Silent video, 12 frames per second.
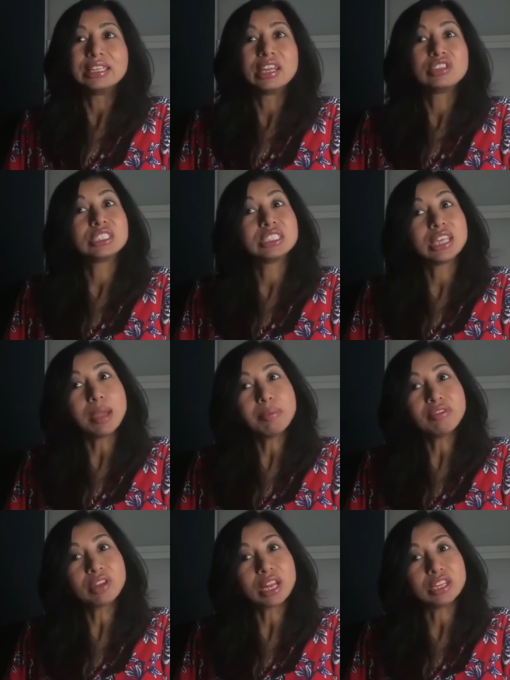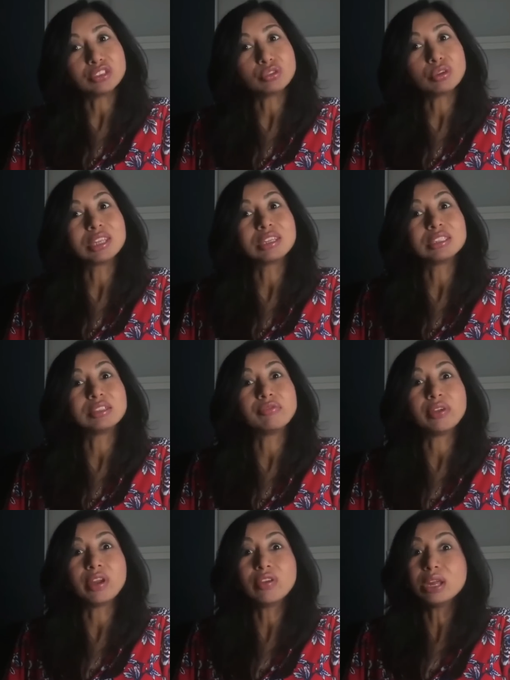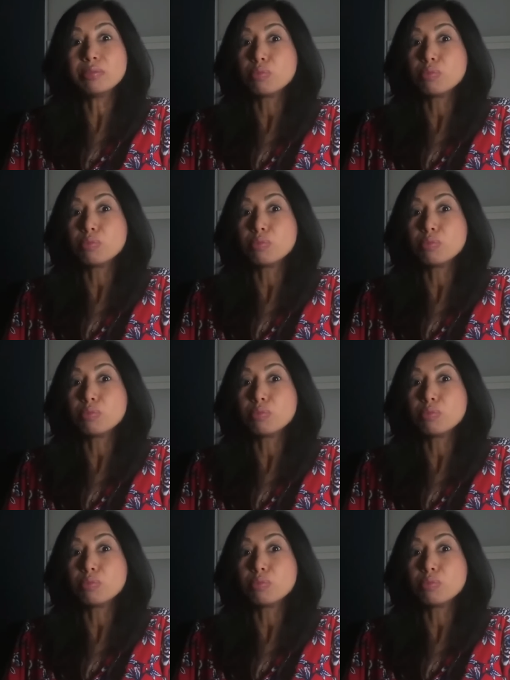there is a type of cholesterol that is a very